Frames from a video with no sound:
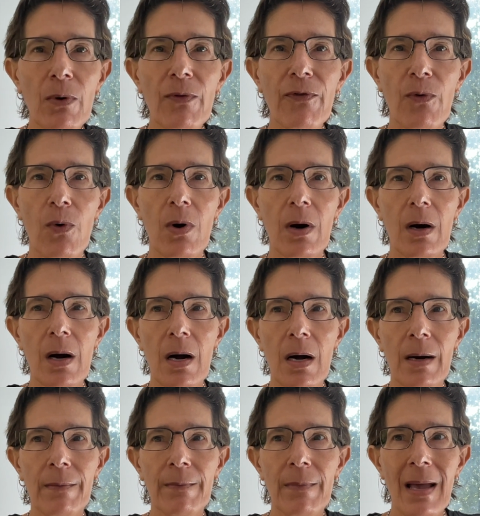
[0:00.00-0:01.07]
for
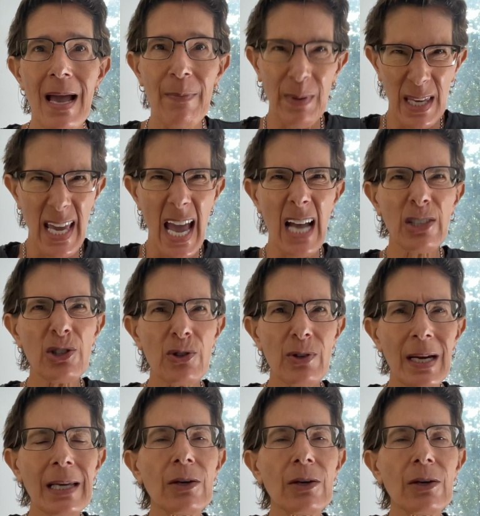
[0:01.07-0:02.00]
epigastric.